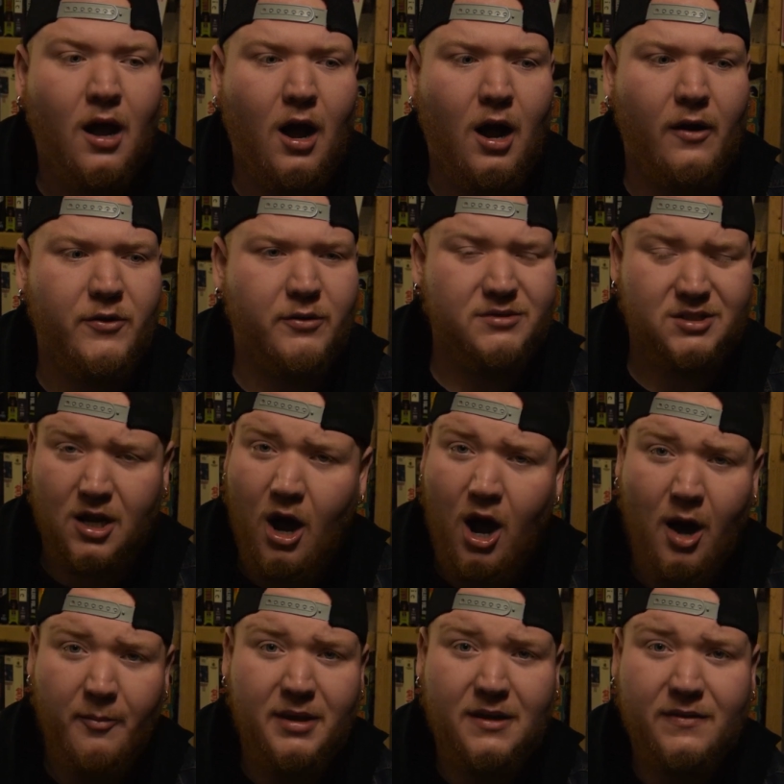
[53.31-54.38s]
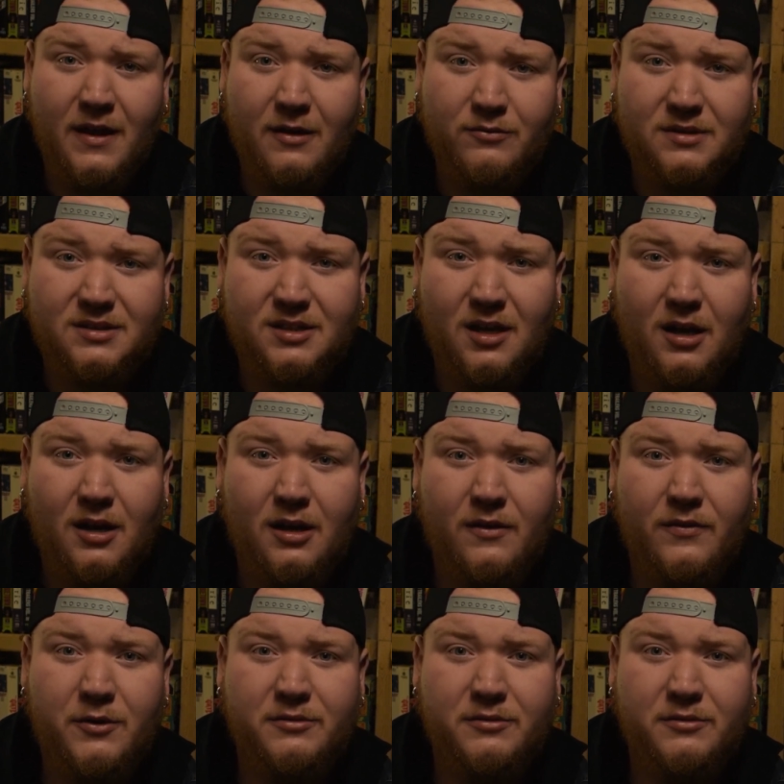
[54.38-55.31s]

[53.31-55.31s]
Uh, there was a comic that was uh,